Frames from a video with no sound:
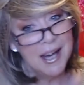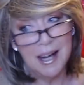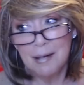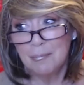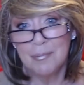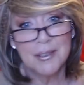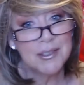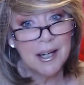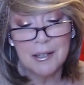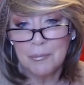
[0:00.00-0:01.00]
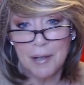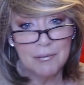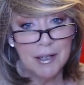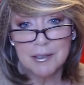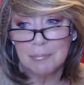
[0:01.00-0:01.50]
Um, started, I
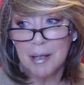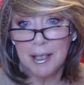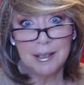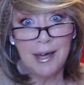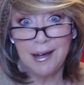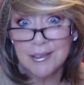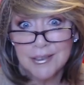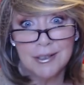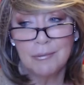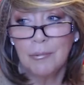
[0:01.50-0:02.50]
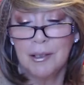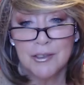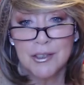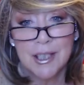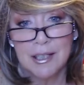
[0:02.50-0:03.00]
found them by accident while
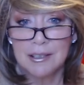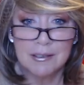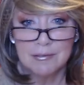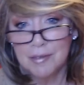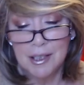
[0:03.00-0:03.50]
just kind of